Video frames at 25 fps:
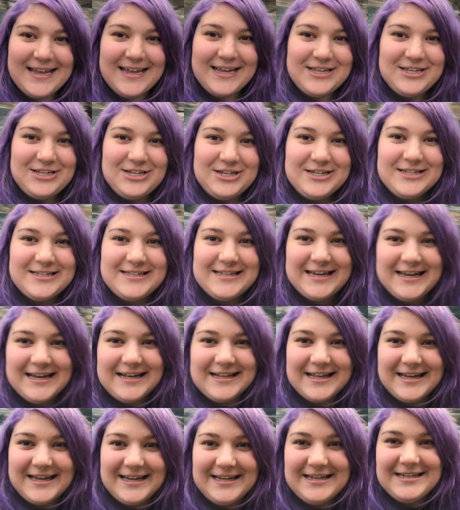on the
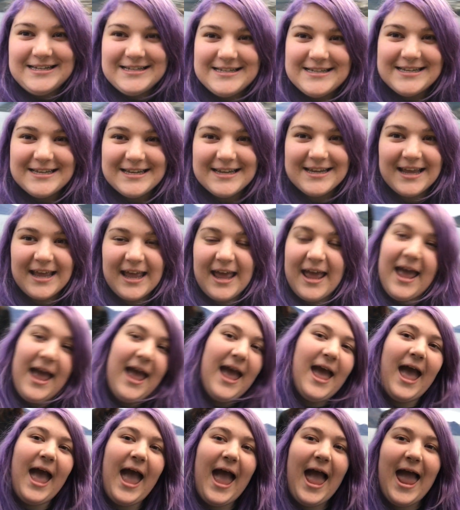person that you used to
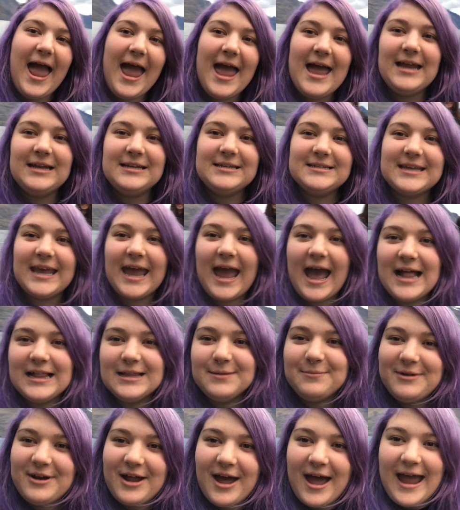be,
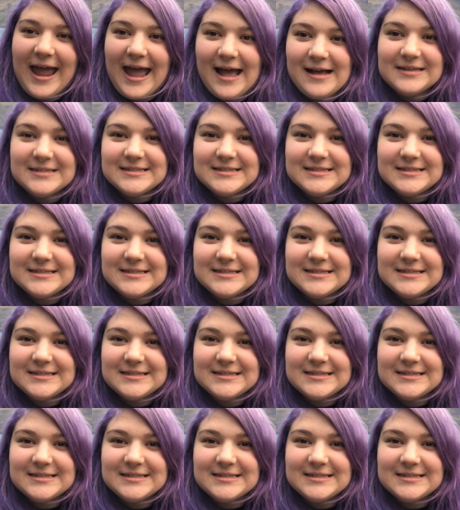when that